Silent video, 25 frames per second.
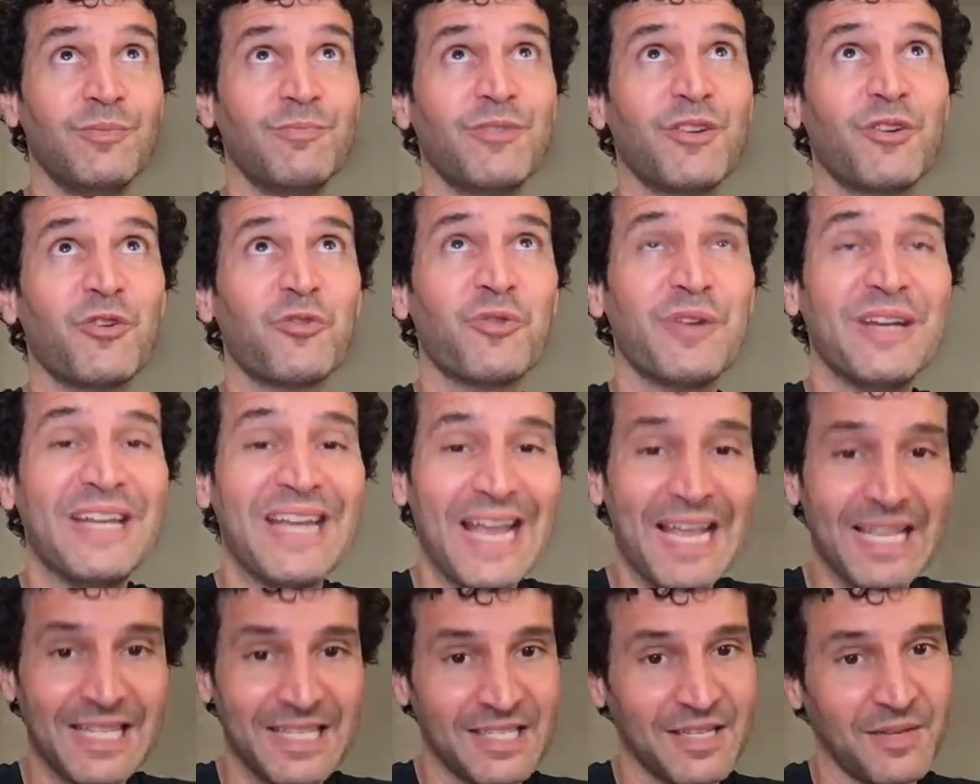
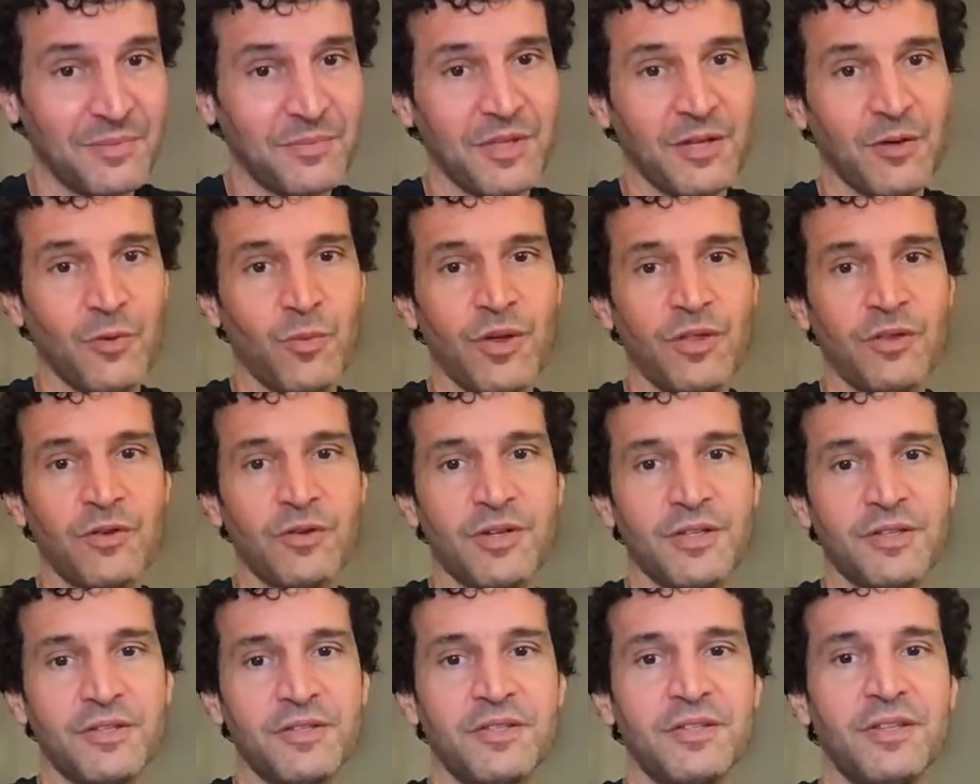create something, whether
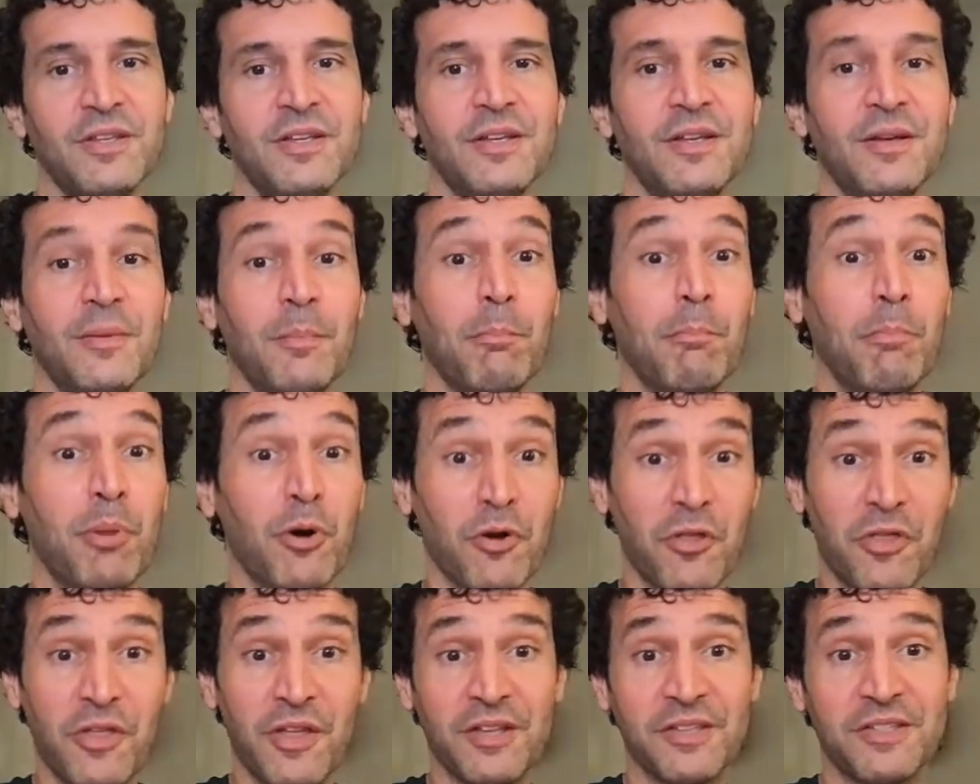it's
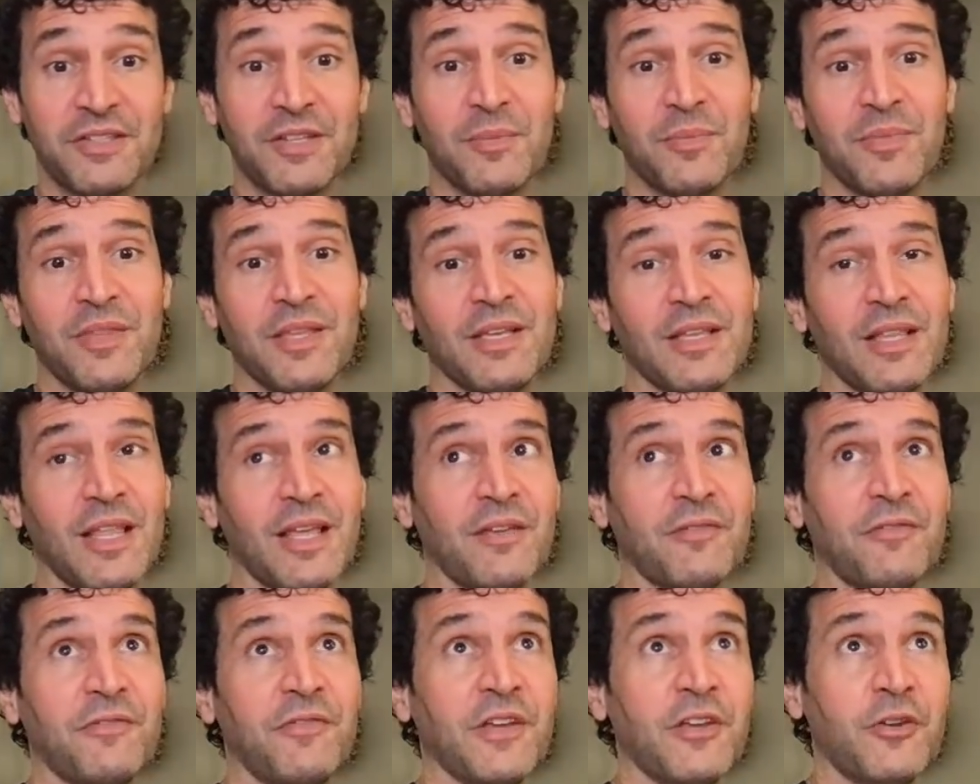birthing something
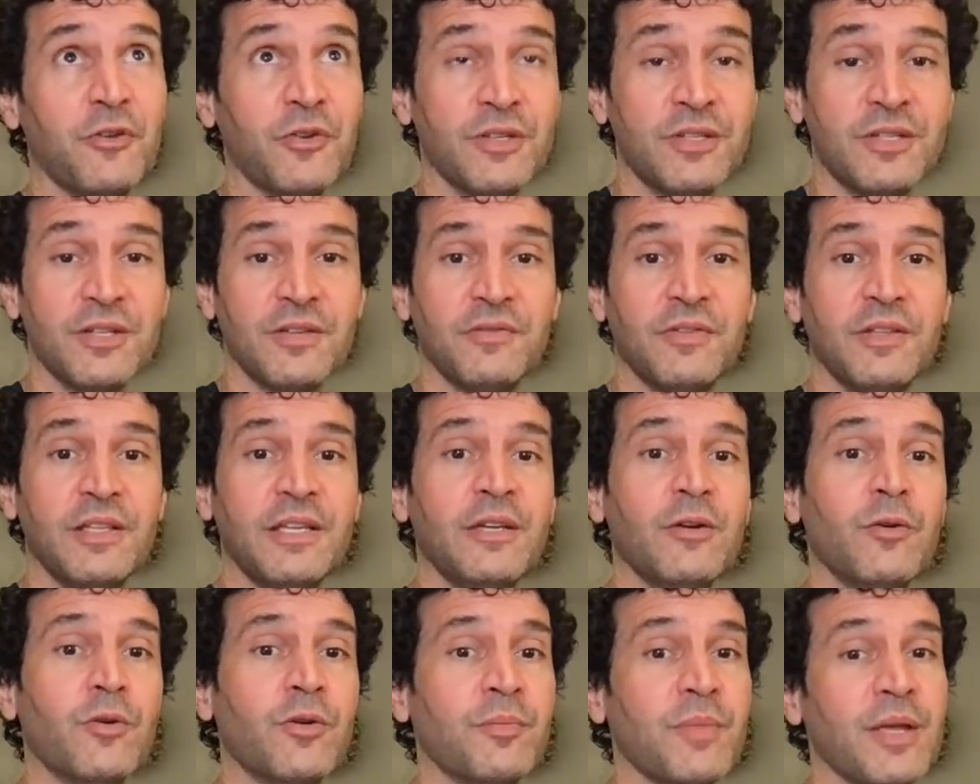like figuratively
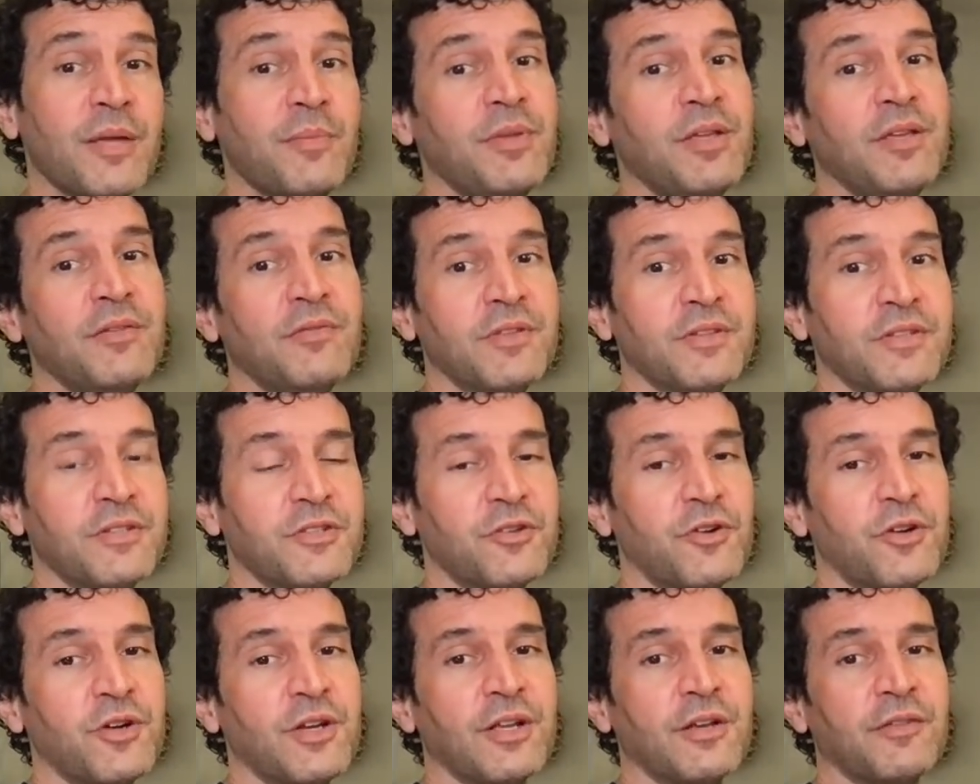or maybe even
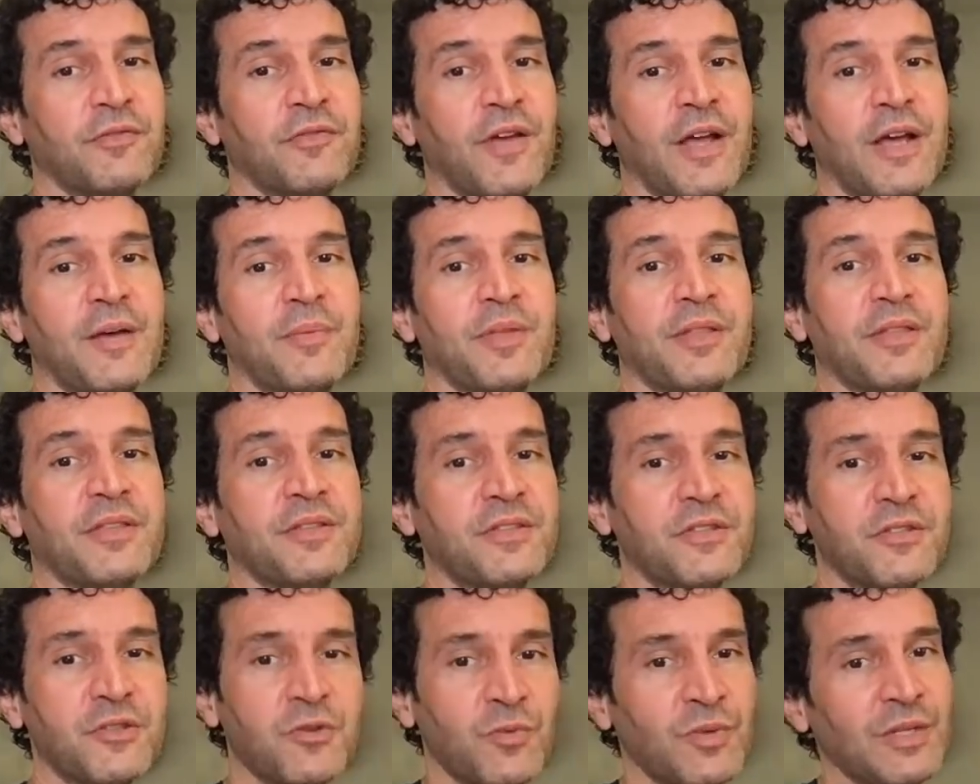starting a family,
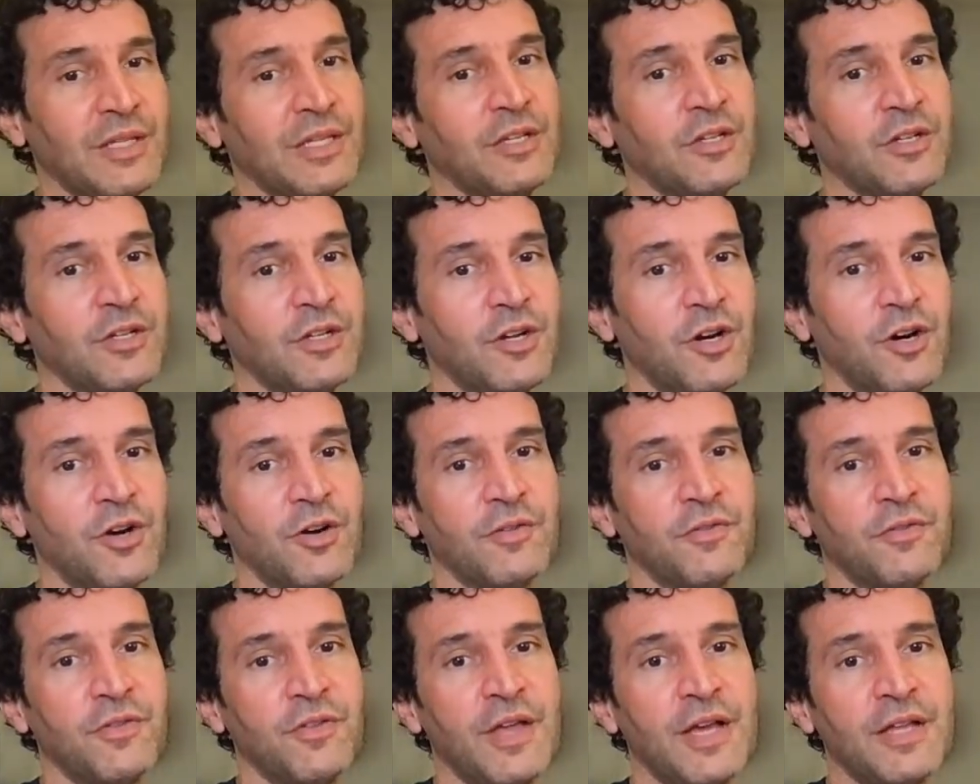this is a really good
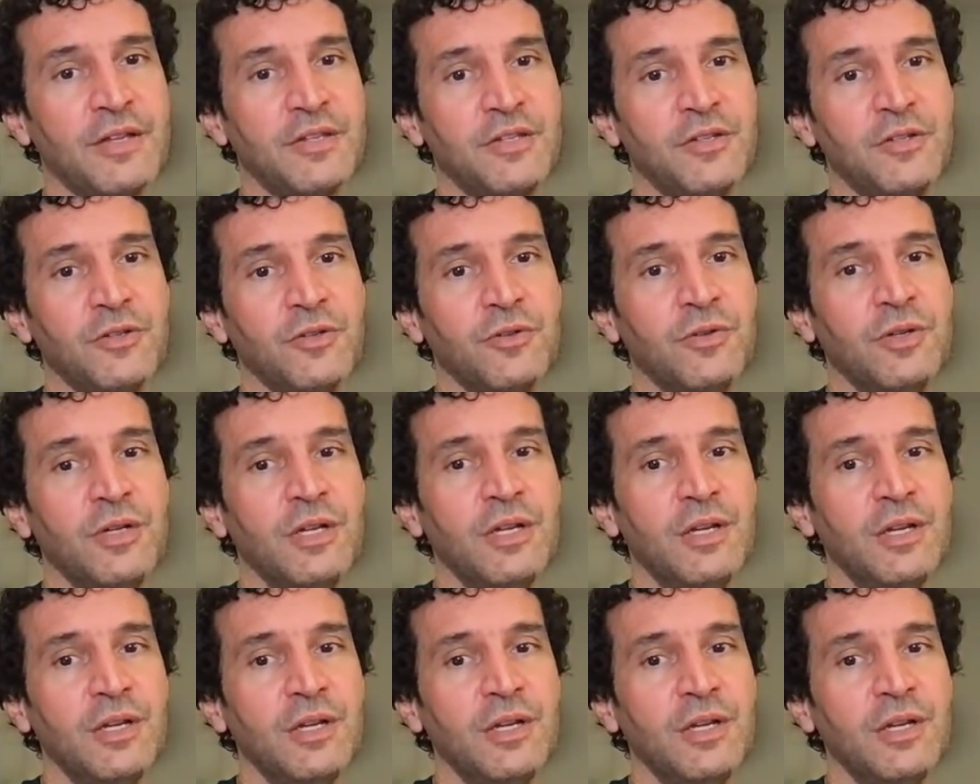card for that too.